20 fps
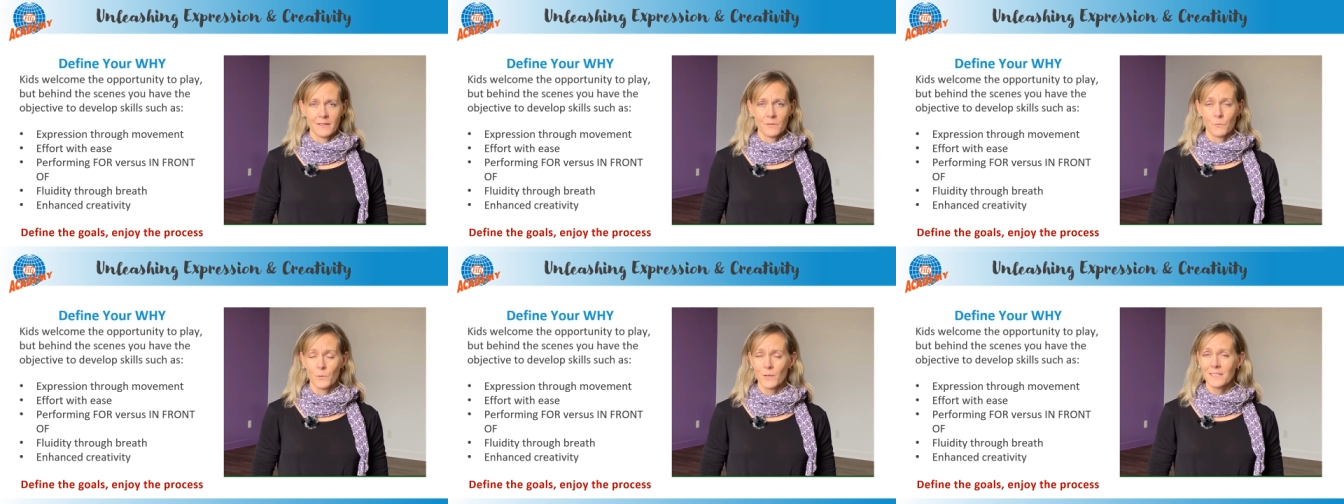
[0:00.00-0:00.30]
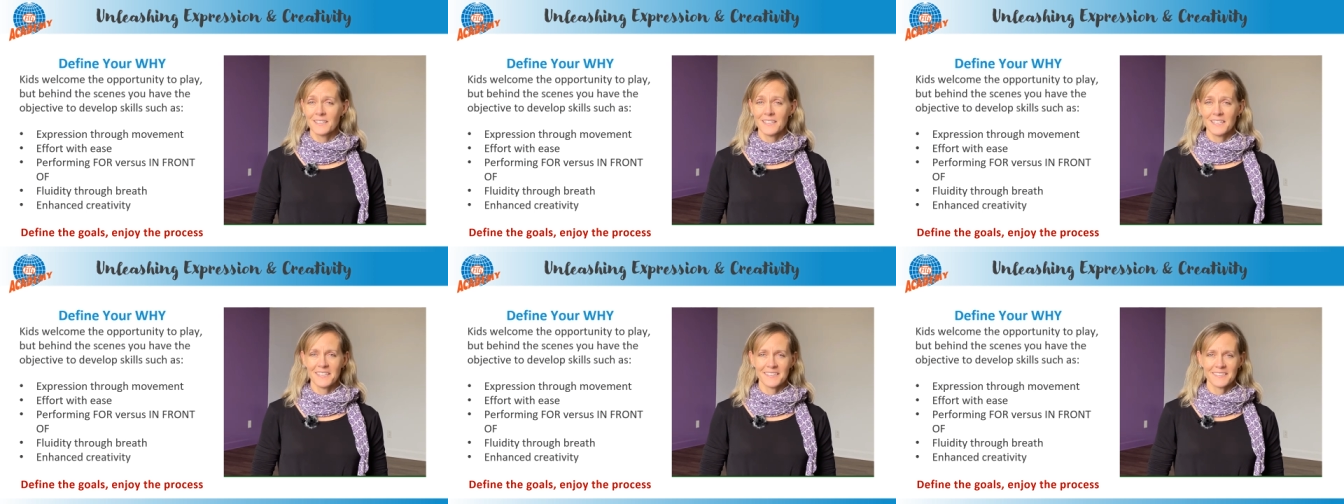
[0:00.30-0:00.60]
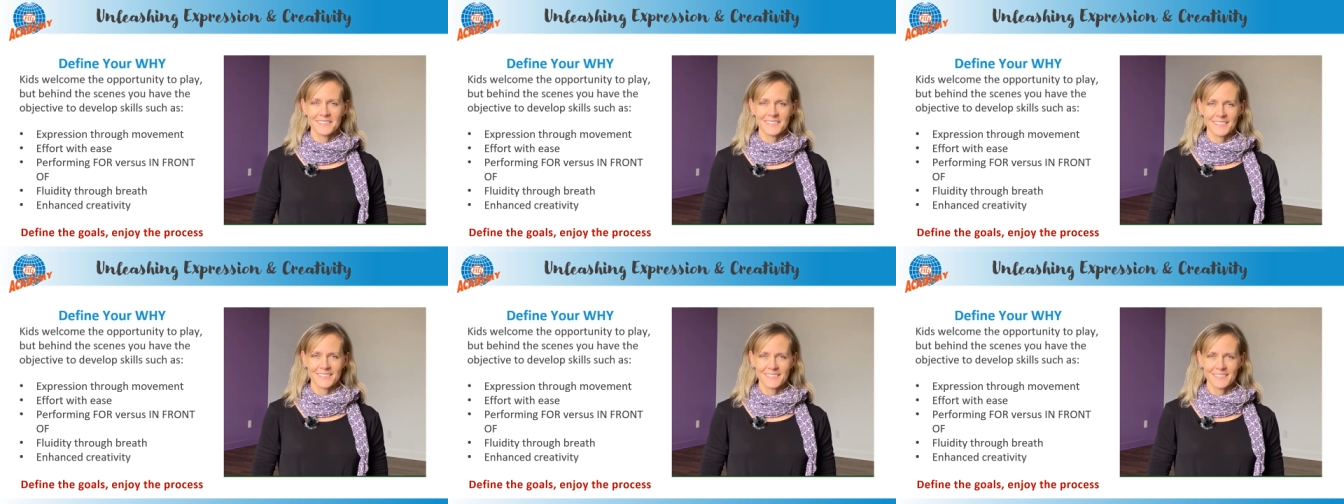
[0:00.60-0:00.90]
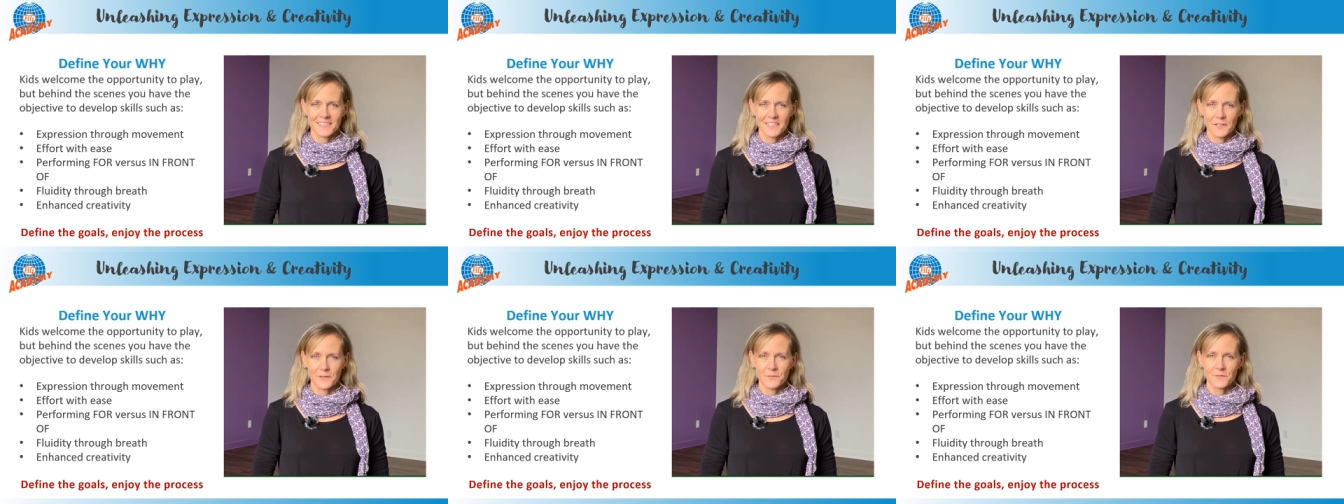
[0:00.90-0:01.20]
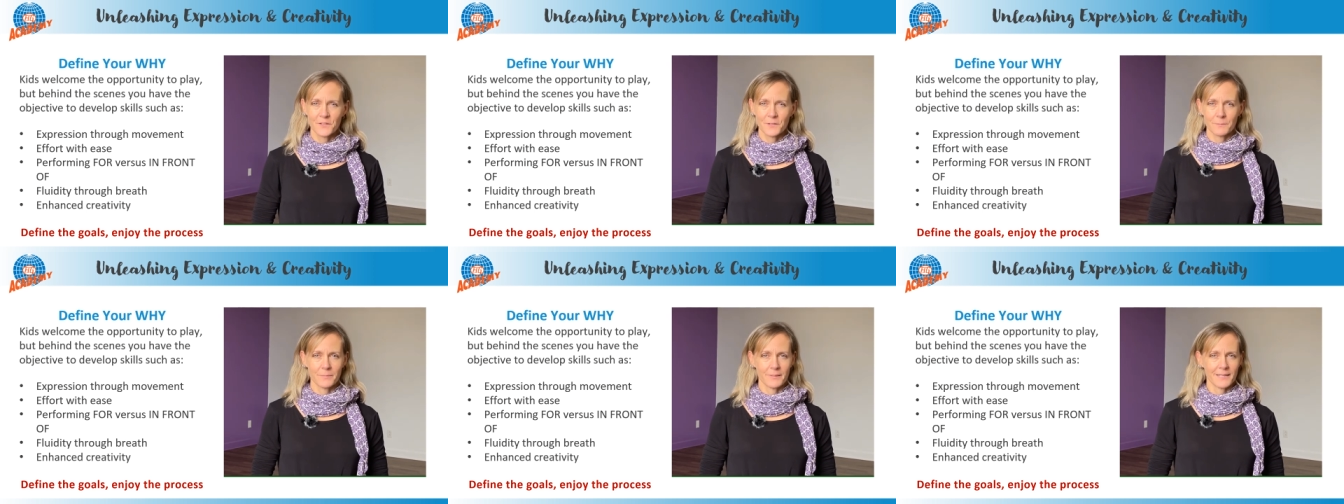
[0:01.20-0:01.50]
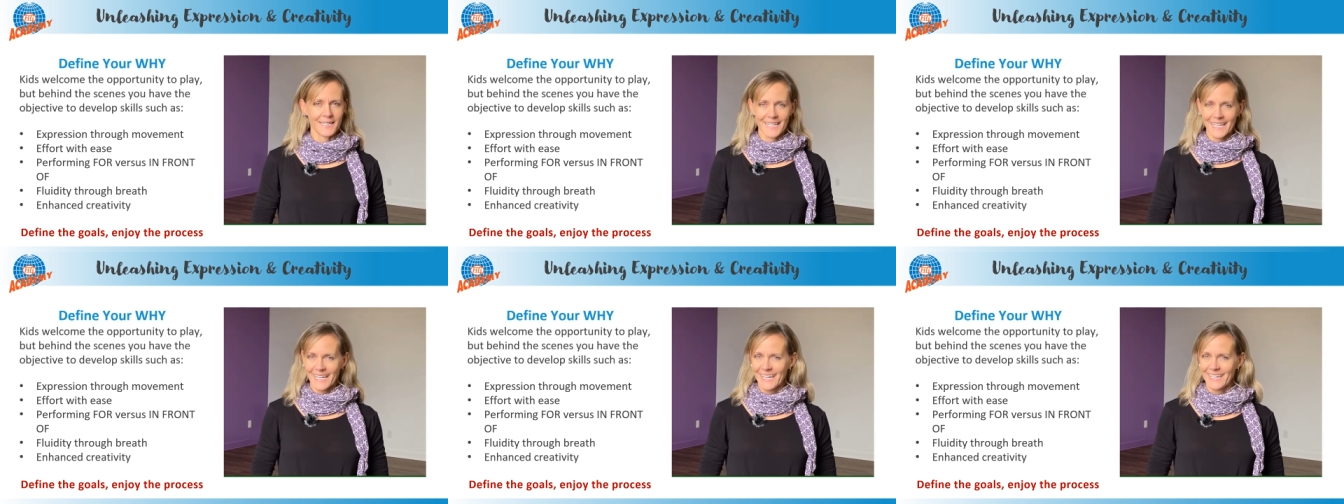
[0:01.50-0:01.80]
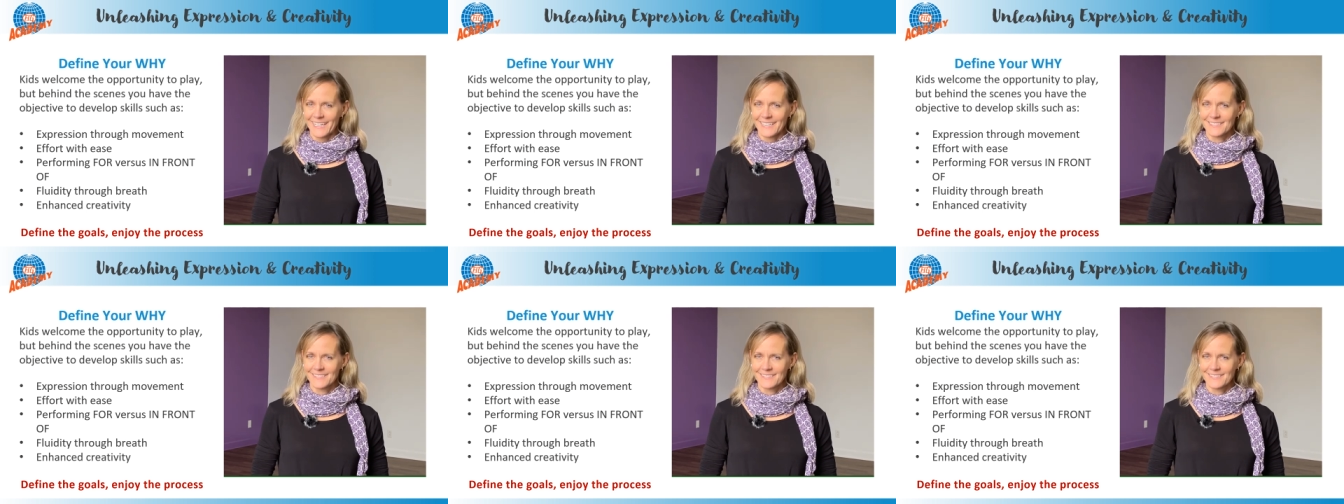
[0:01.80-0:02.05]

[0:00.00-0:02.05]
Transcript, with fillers: What kid doesn't love to play?